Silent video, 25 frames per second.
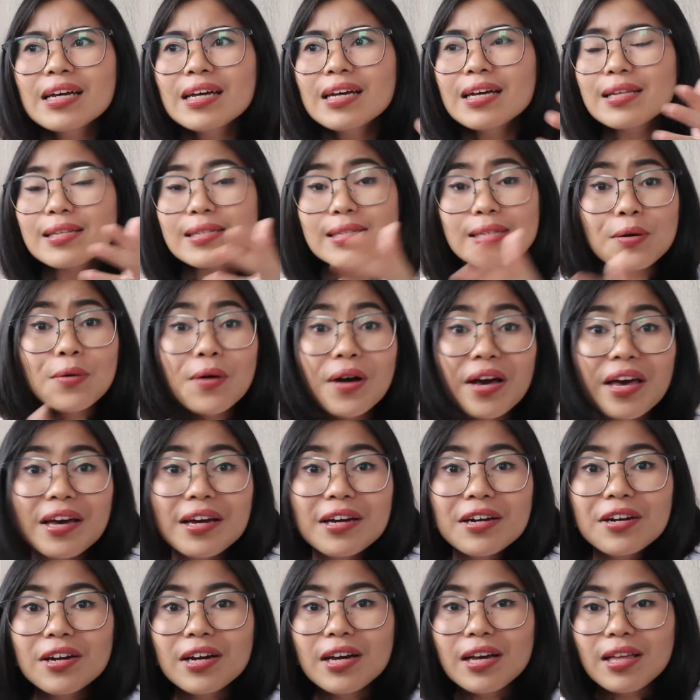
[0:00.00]
and so
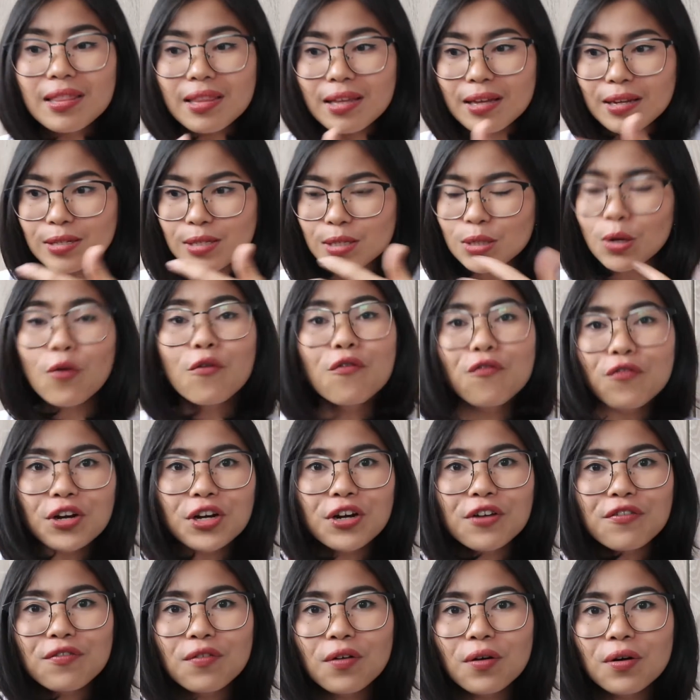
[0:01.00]
angry and then so
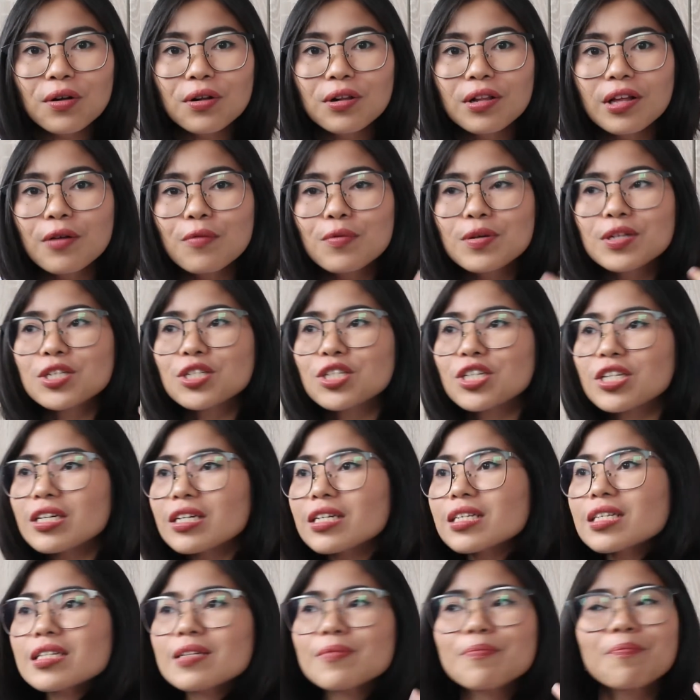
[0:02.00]
fearful. It was
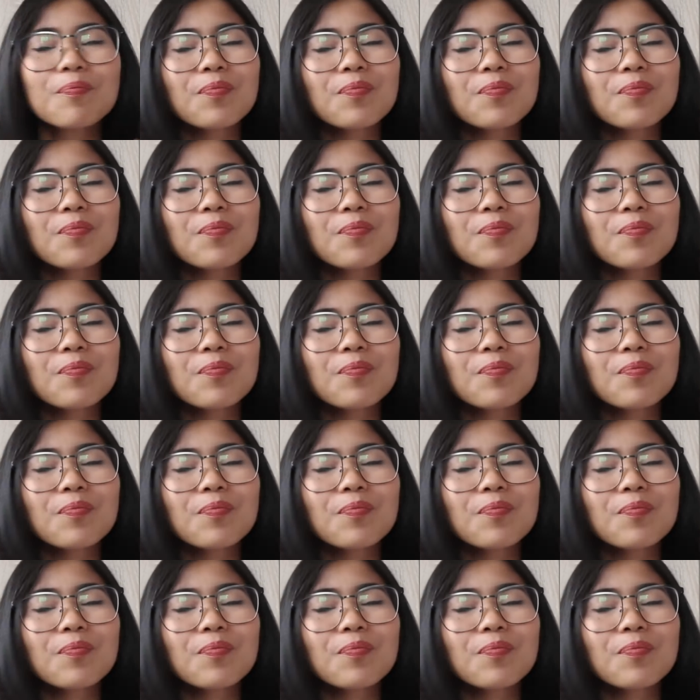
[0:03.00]
just